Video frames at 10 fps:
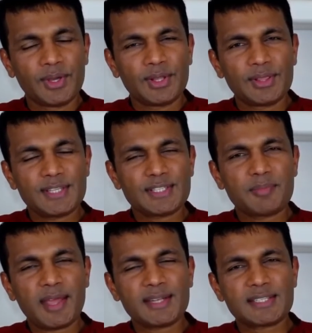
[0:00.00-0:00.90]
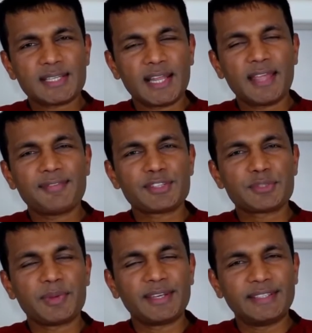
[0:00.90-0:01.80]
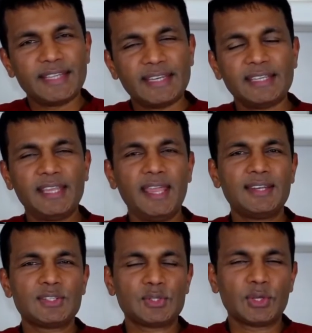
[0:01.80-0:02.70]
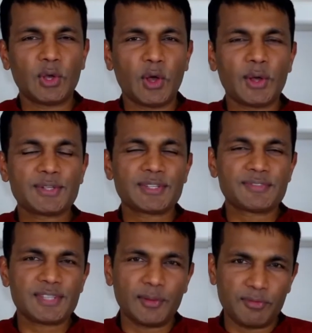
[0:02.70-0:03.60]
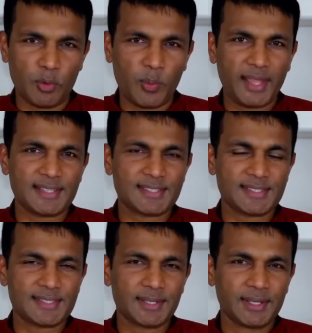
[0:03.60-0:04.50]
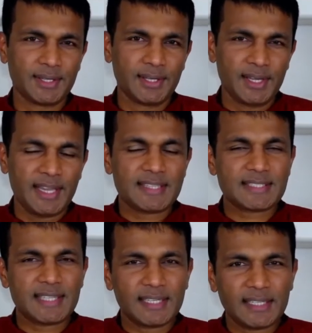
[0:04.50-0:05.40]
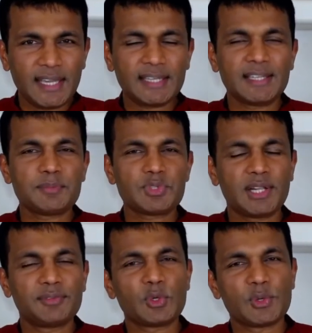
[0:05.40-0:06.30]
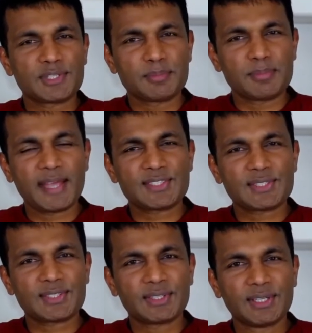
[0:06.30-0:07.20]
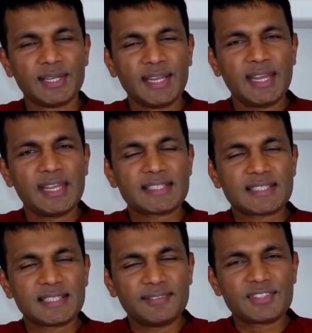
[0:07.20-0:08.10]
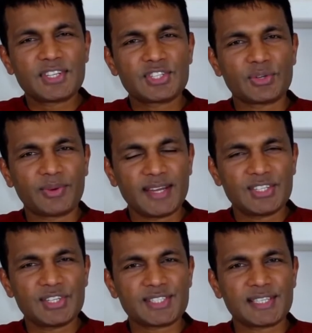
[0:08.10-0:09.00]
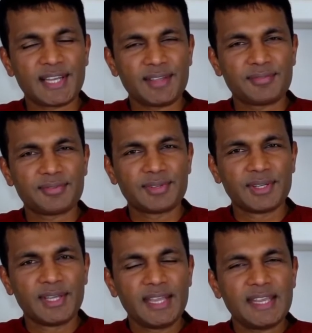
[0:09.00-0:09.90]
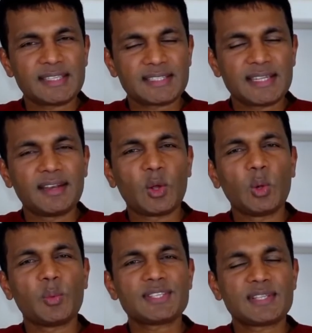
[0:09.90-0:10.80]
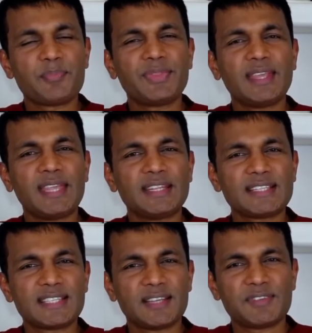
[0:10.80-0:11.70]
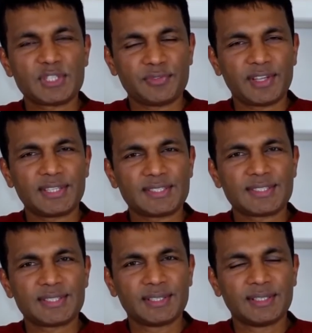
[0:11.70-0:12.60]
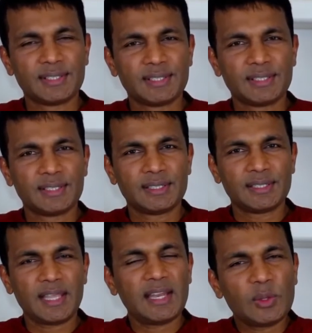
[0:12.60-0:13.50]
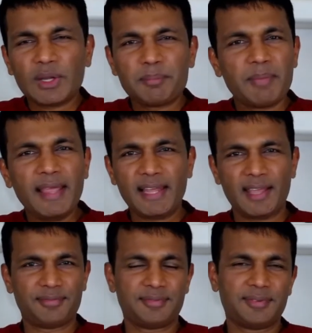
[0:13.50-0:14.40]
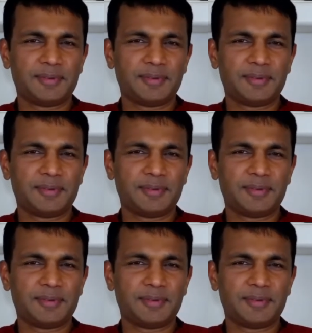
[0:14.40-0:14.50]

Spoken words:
This man's life has been dedicated to the cause of self-awareness. He has dedicated himself to his master. He has lived such a righteous life. He has done always something in the service of others. And look at my life.